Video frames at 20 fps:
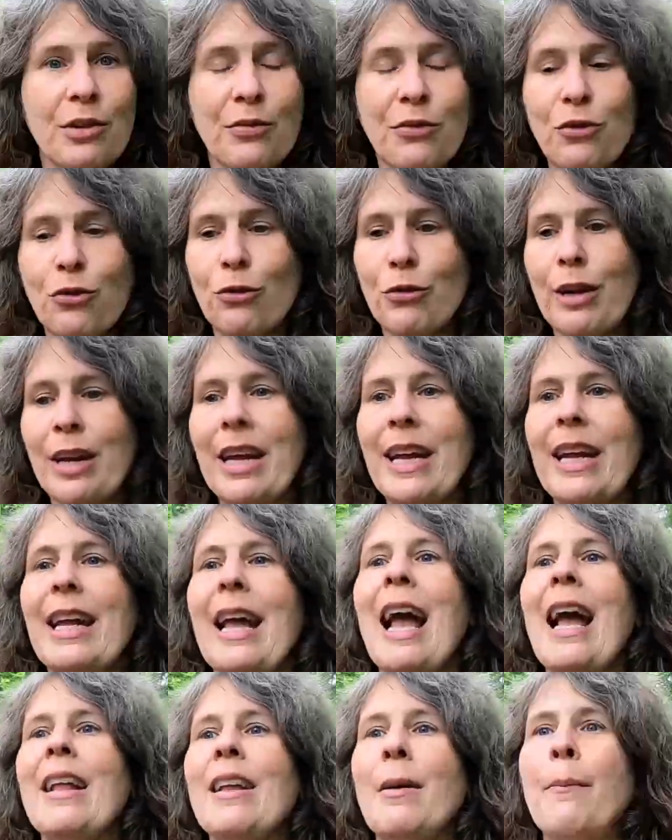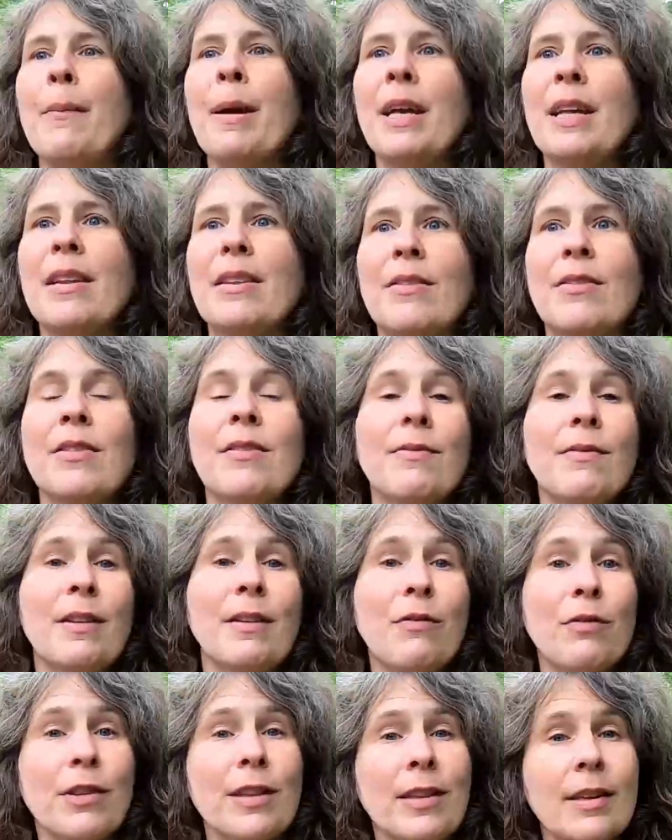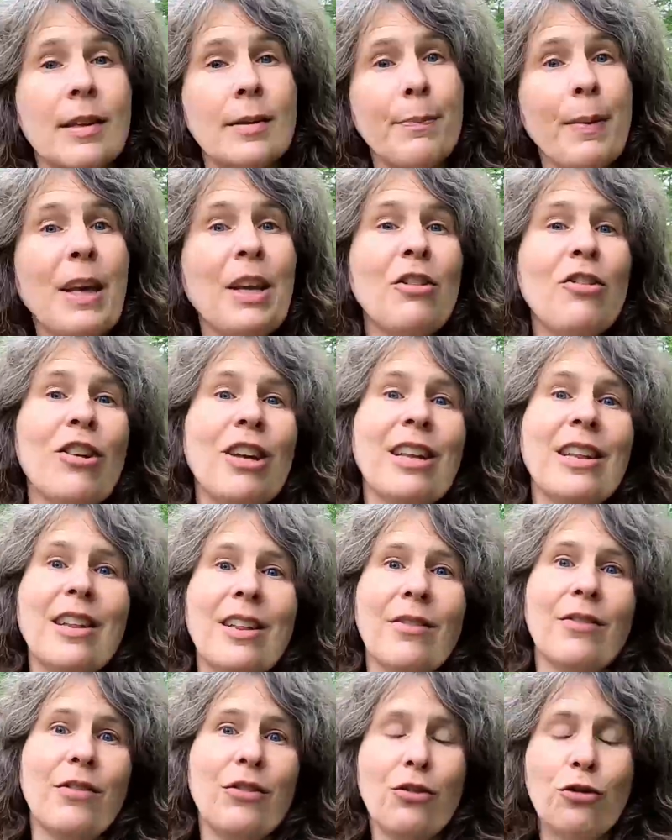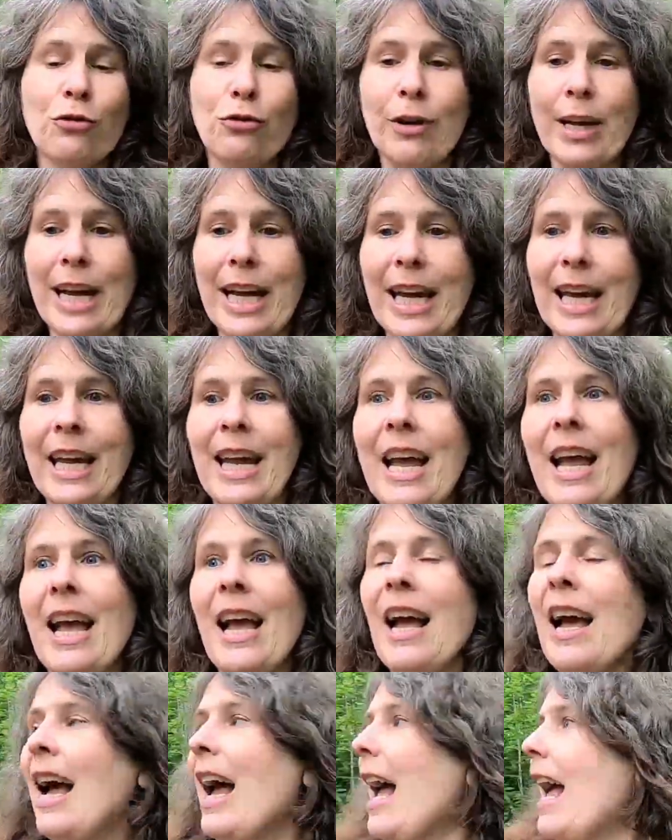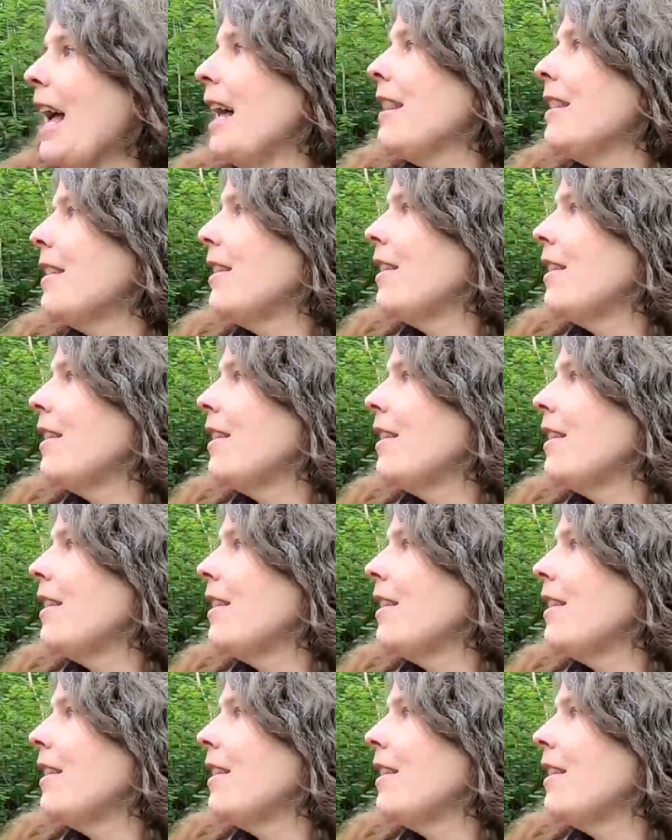of tree and a mix of different species of tree, and